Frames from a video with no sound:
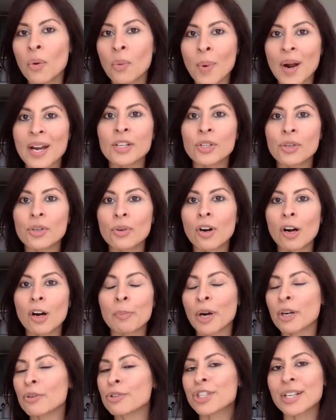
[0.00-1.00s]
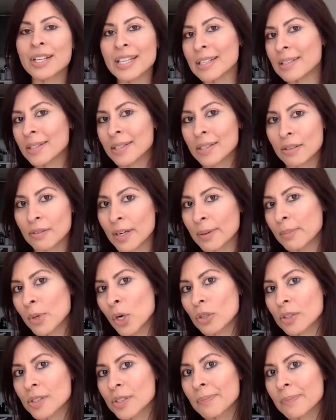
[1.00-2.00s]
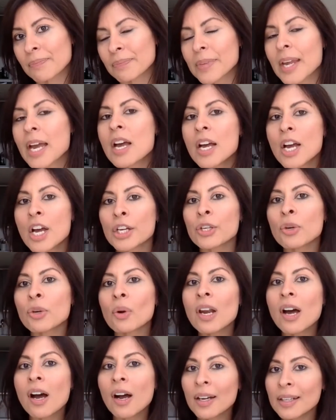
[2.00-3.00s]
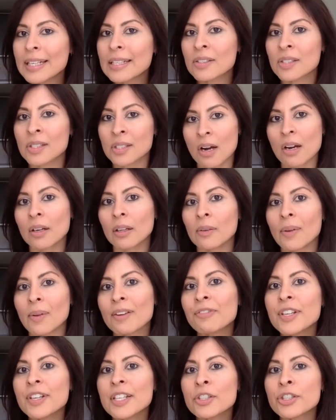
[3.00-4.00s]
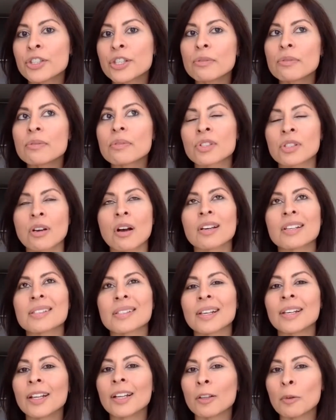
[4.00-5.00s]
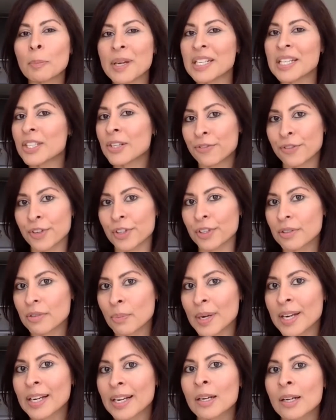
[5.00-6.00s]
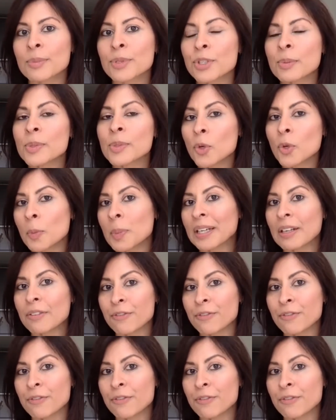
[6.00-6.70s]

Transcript: when you're approaching Easter and mocks. Your learning style, every student's style is a little bit different when it comes to absorbing